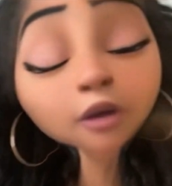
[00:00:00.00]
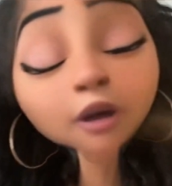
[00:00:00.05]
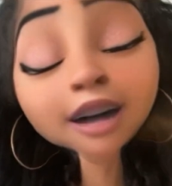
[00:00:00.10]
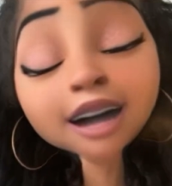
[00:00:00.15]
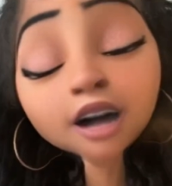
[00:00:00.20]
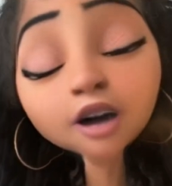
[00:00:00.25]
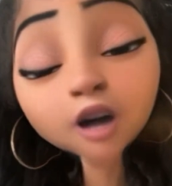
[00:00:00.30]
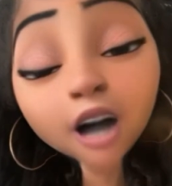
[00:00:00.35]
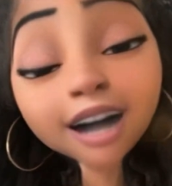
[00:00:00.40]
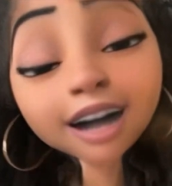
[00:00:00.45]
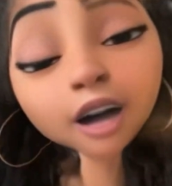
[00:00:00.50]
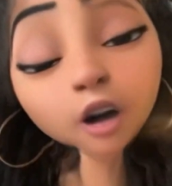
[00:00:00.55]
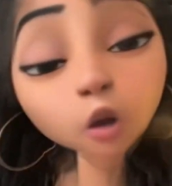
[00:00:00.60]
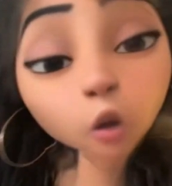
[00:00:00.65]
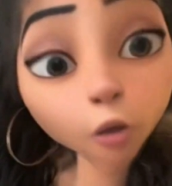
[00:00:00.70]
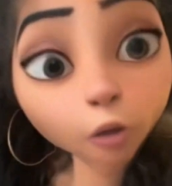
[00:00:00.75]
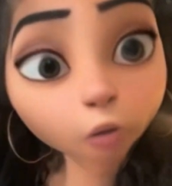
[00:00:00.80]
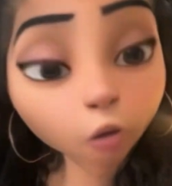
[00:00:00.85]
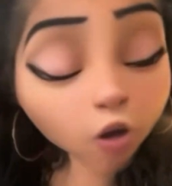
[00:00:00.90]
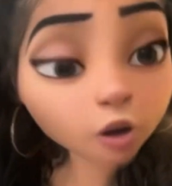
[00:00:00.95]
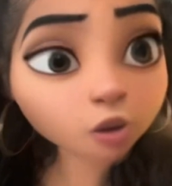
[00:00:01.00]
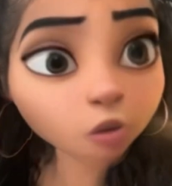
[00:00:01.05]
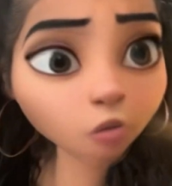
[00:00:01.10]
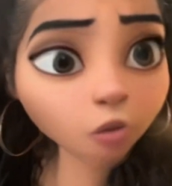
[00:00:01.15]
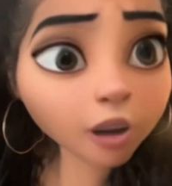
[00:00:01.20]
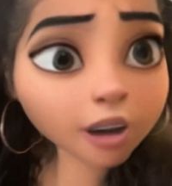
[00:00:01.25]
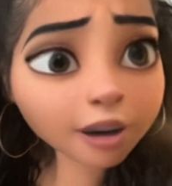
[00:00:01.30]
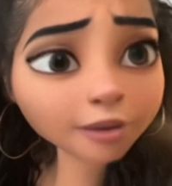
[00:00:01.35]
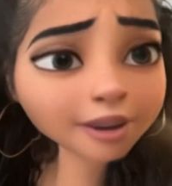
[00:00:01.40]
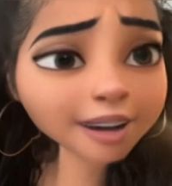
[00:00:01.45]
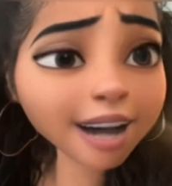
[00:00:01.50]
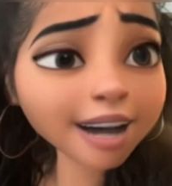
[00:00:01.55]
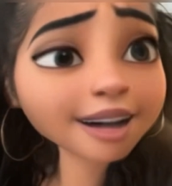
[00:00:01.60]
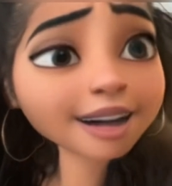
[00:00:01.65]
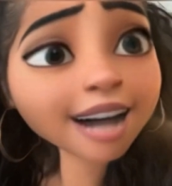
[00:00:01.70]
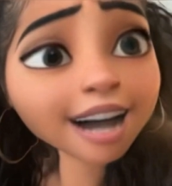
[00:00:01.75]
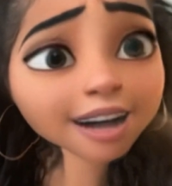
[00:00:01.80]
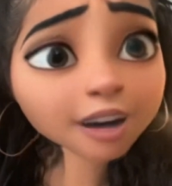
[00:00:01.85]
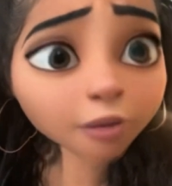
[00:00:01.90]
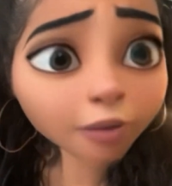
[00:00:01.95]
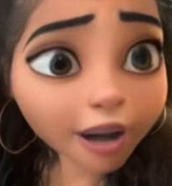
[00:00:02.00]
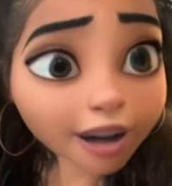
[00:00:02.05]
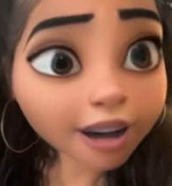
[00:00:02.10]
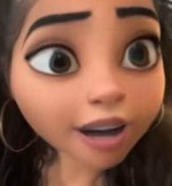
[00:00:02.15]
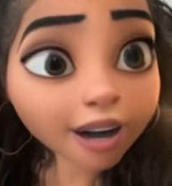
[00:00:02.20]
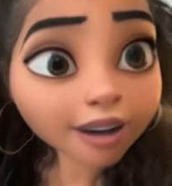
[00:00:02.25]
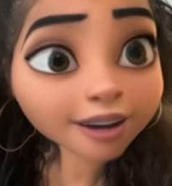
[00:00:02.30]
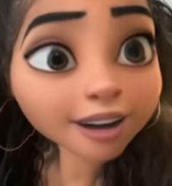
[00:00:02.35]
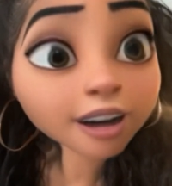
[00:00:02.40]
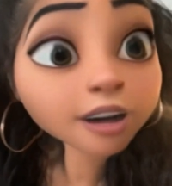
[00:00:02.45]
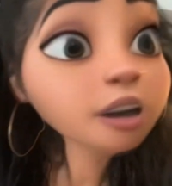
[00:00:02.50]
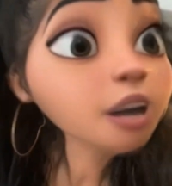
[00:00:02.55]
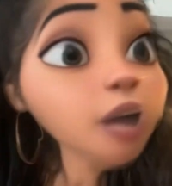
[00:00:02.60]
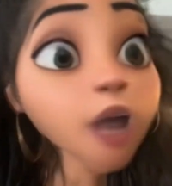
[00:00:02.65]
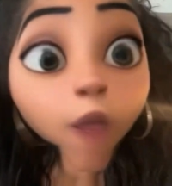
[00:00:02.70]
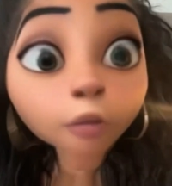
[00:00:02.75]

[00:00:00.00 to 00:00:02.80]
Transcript: but then tried to do a Portia Williams saying, that's my cousin.